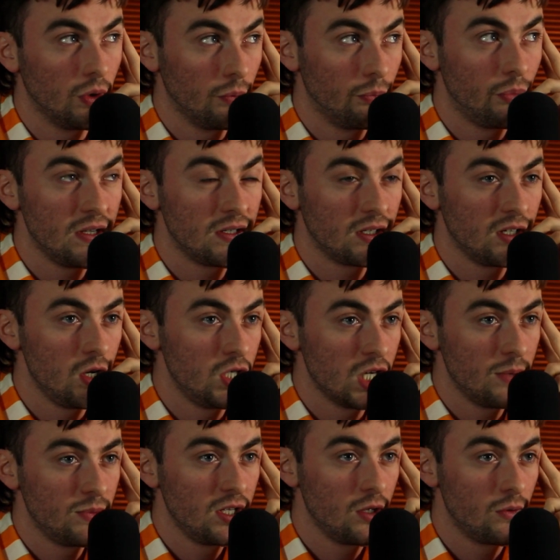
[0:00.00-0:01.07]
basically a
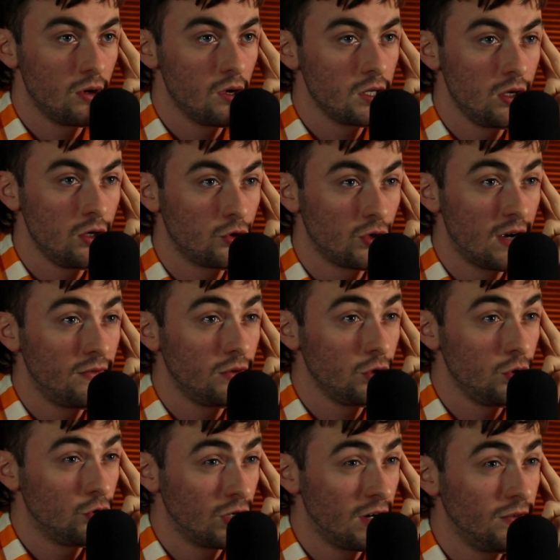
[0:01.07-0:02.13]
gypsy, though, aren't you? You travel
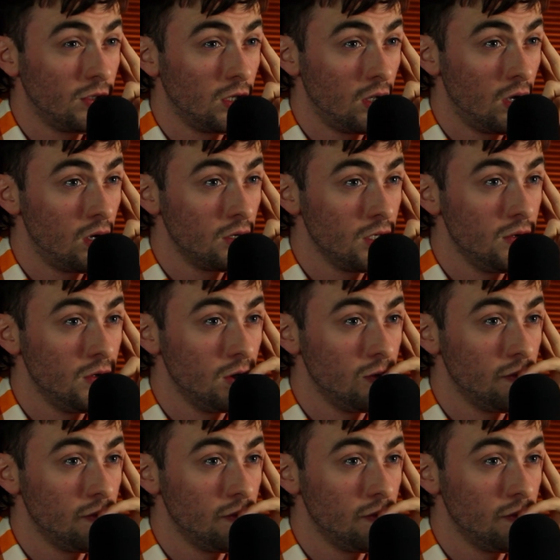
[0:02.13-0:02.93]
a lot. You do.